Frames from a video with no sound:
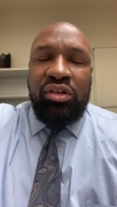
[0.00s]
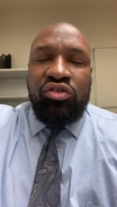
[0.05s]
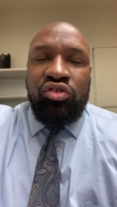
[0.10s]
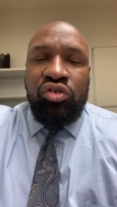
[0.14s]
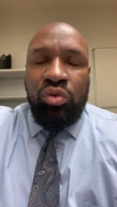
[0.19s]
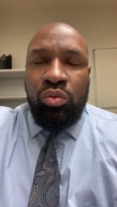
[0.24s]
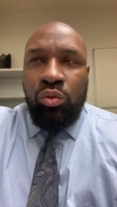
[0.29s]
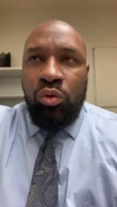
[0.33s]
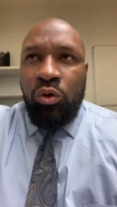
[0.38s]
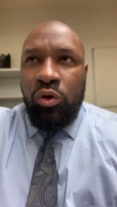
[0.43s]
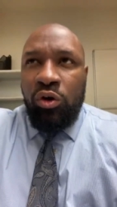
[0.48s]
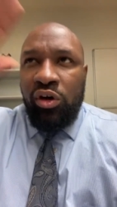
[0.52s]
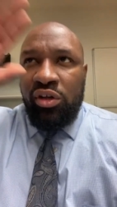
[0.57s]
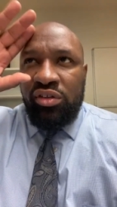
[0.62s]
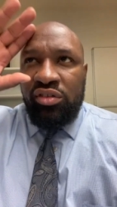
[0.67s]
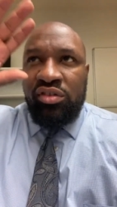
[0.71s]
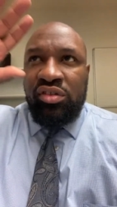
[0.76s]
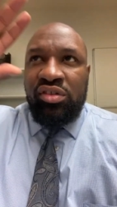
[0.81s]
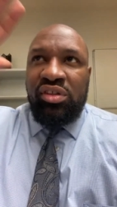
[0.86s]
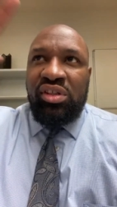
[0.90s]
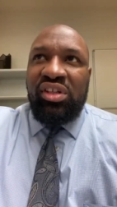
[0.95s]

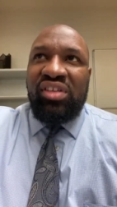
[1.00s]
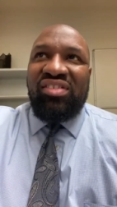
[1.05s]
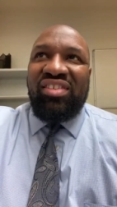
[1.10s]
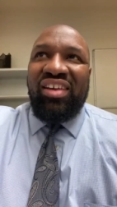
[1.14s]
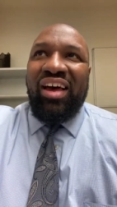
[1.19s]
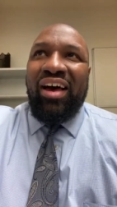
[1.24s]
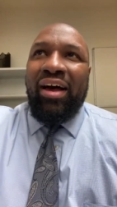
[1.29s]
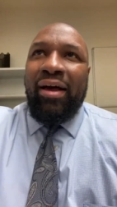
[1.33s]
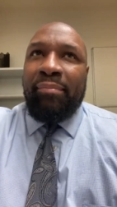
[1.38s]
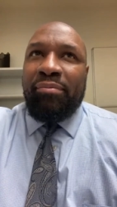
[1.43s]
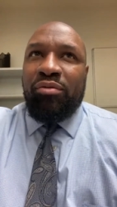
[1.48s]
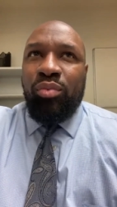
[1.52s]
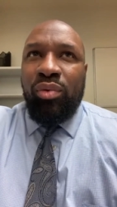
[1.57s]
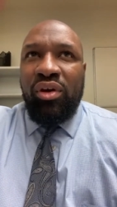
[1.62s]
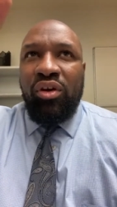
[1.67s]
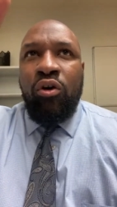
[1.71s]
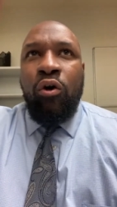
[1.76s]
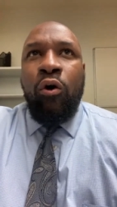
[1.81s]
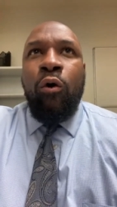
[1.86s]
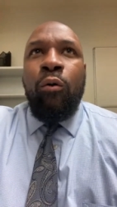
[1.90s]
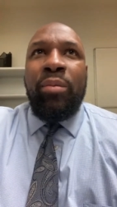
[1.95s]
towards the times when
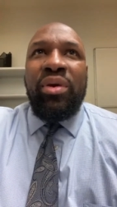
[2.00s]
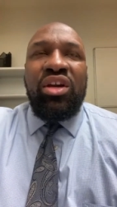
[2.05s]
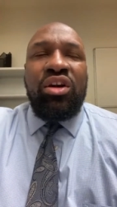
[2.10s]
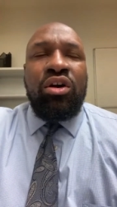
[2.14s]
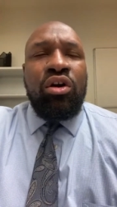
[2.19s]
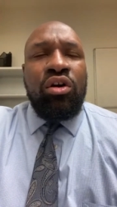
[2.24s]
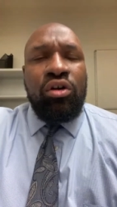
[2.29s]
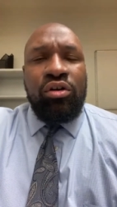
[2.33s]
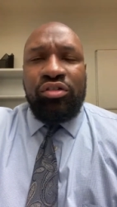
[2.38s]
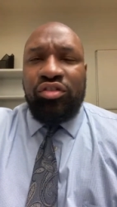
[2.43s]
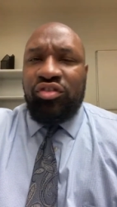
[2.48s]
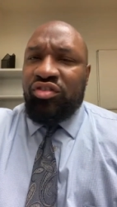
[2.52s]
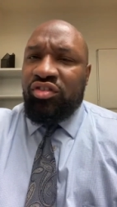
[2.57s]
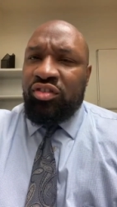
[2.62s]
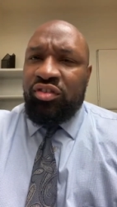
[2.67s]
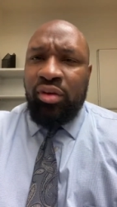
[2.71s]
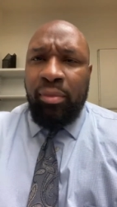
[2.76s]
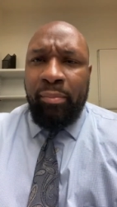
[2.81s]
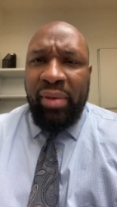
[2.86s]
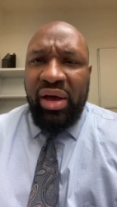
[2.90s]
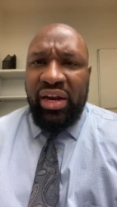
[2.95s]
Kobe cursed
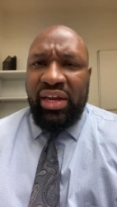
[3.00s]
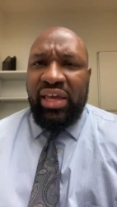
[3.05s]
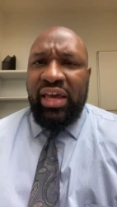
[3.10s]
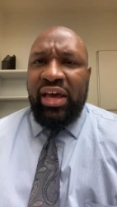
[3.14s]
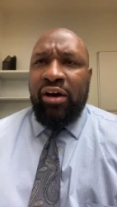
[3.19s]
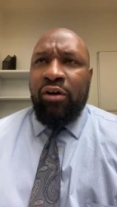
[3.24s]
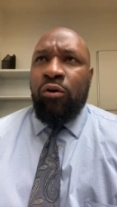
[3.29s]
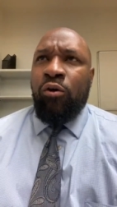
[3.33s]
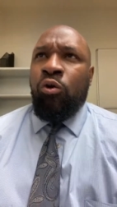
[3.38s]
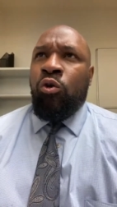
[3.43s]
somebody out,